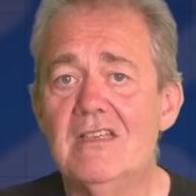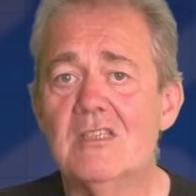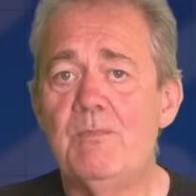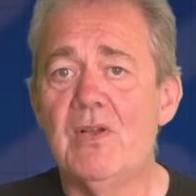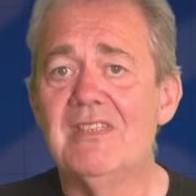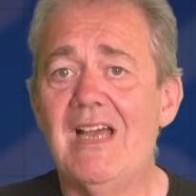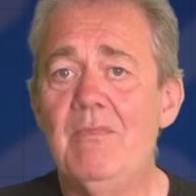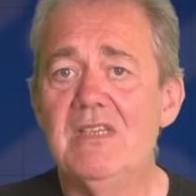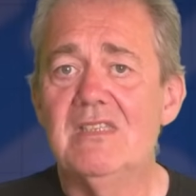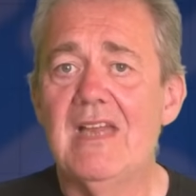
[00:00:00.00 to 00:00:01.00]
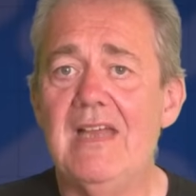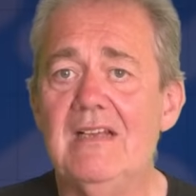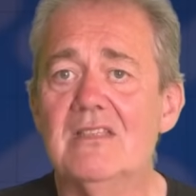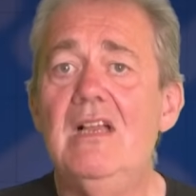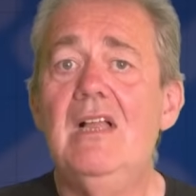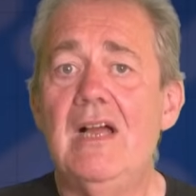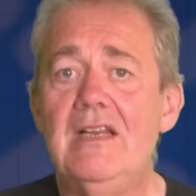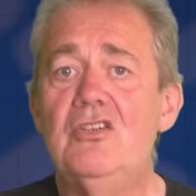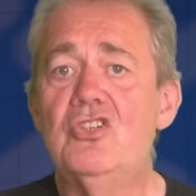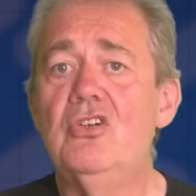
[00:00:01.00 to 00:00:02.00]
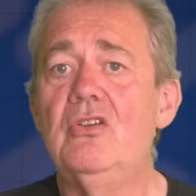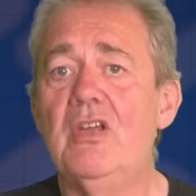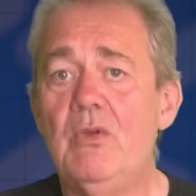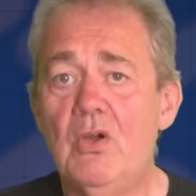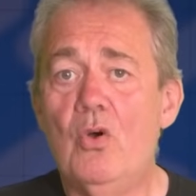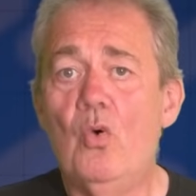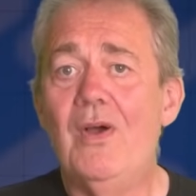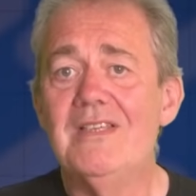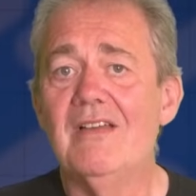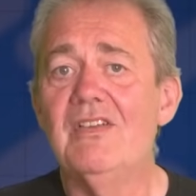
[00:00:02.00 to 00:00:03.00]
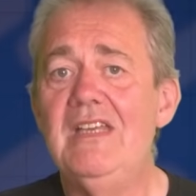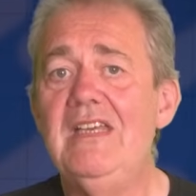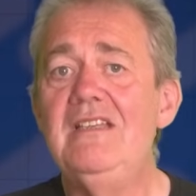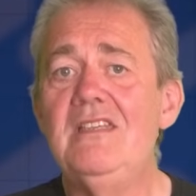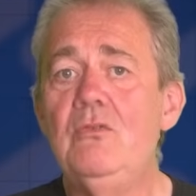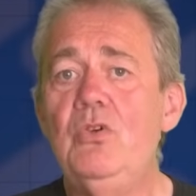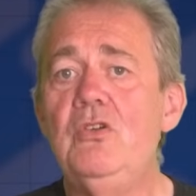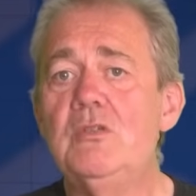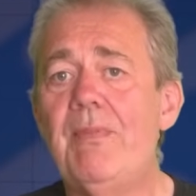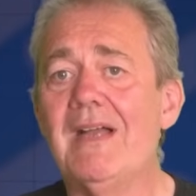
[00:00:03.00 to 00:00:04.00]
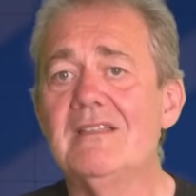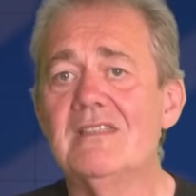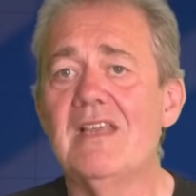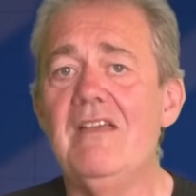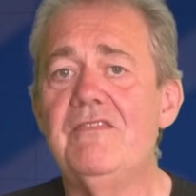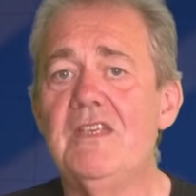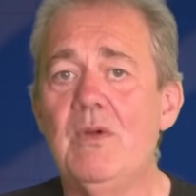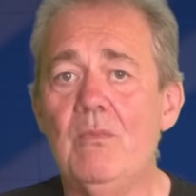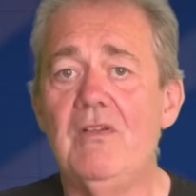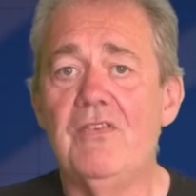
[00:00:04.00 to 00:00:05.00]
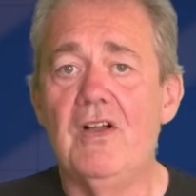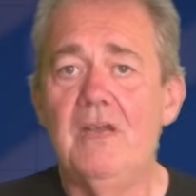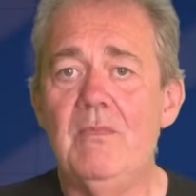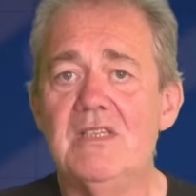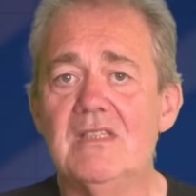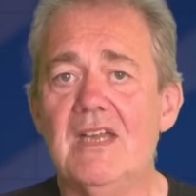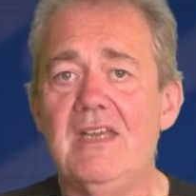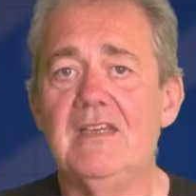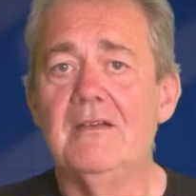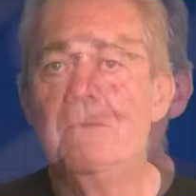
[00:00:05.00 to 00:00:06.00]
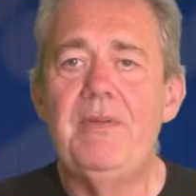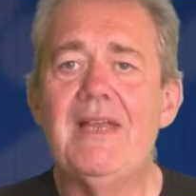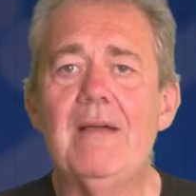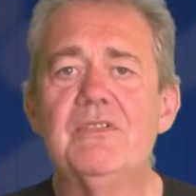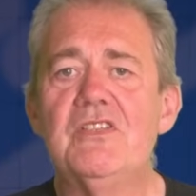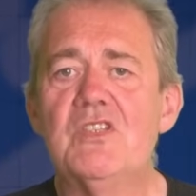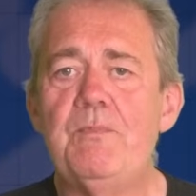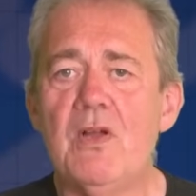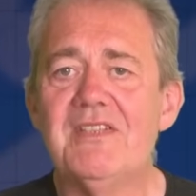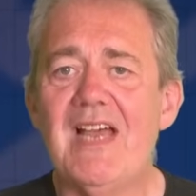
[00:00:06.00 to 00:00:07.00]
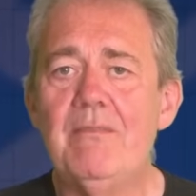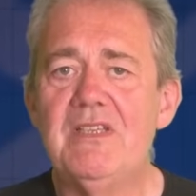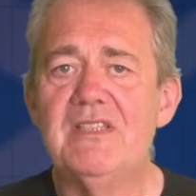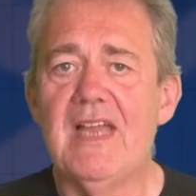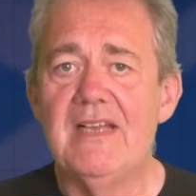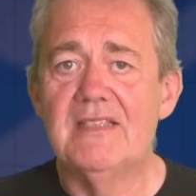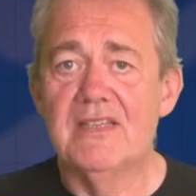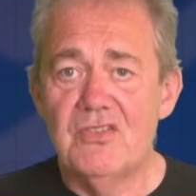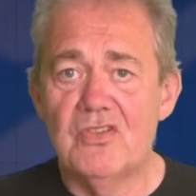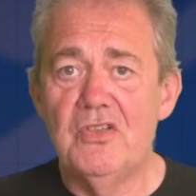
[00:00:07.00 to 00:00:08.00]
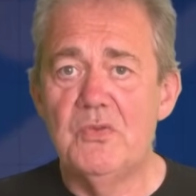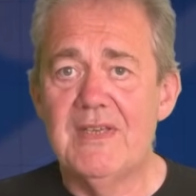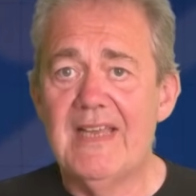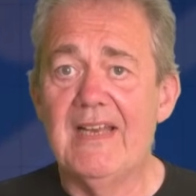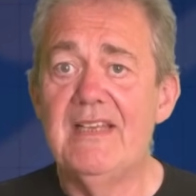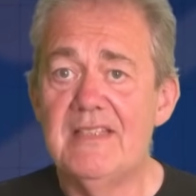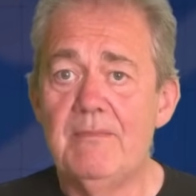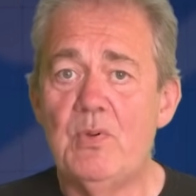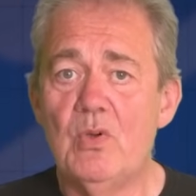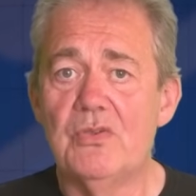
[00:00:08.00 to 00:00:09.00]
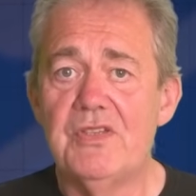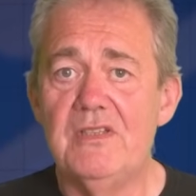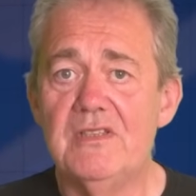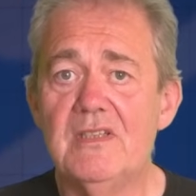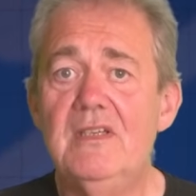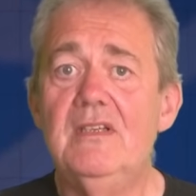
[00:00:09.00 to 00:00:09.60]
to spot our mistakes and ensure that we always have an easy route back to safety when we find a mistake. Being able to spot our mistakes as soon as we can is important.